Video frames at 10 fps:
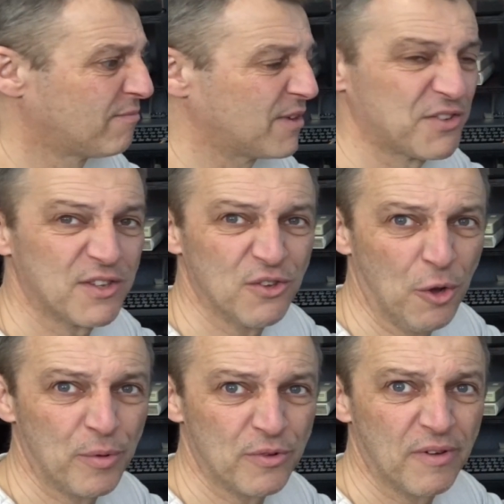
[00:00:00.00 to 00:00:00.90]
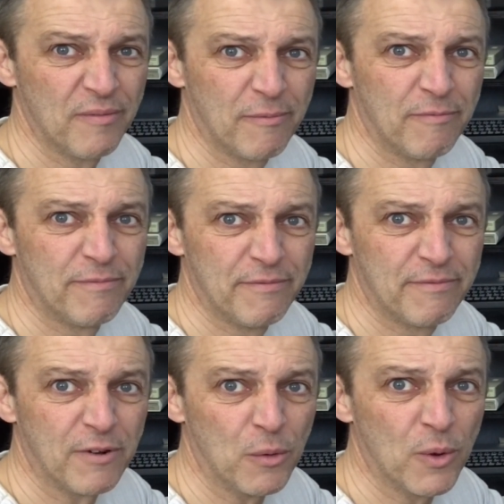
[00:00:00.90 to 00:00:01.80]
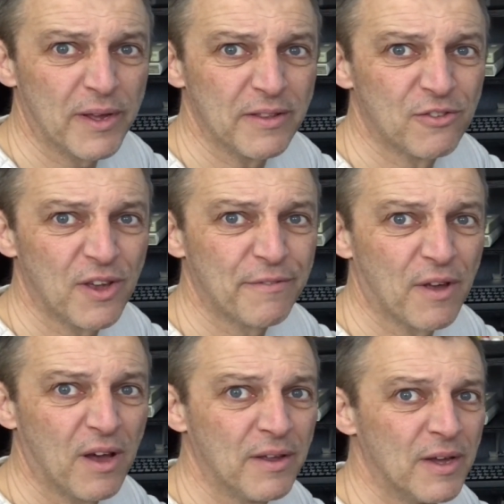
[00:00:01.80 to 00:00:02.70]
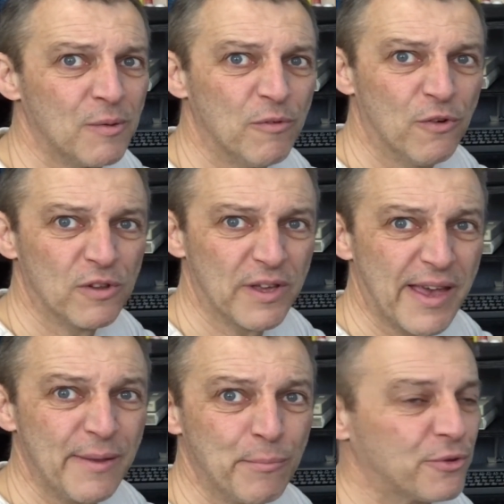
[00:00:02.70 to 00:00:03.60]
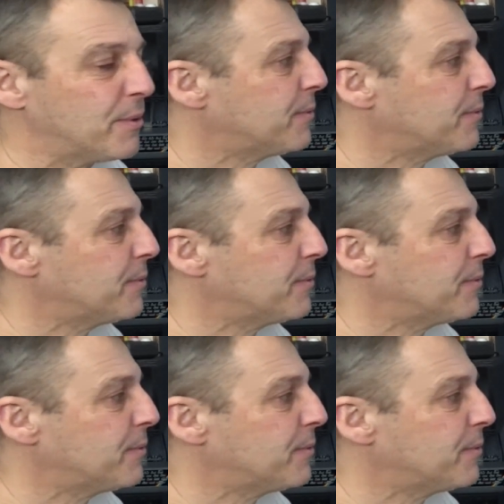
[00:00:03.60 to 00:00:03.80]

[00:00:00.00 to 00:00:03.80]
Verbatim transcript: I set it up as a fully working CF card with all the games,